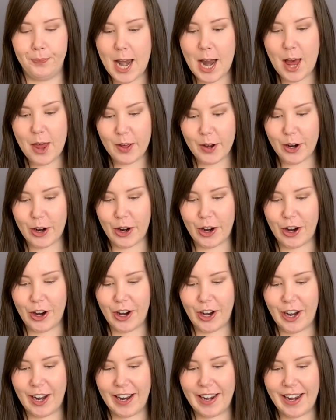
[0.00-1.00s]
Another
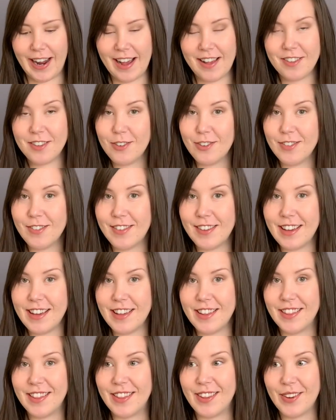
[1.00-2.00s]
con, as you can
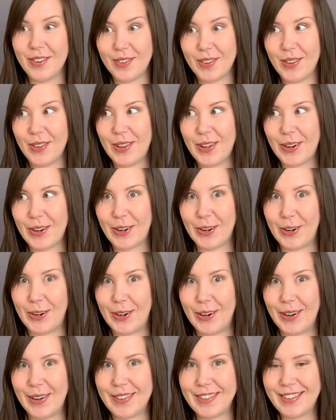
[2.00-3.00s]
see, there's a lot of
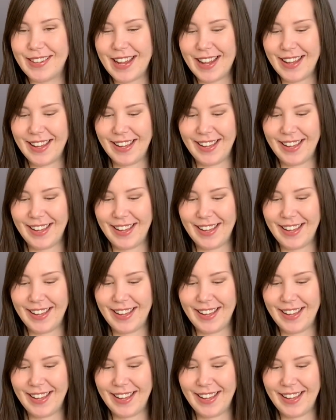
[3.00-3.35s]
cons.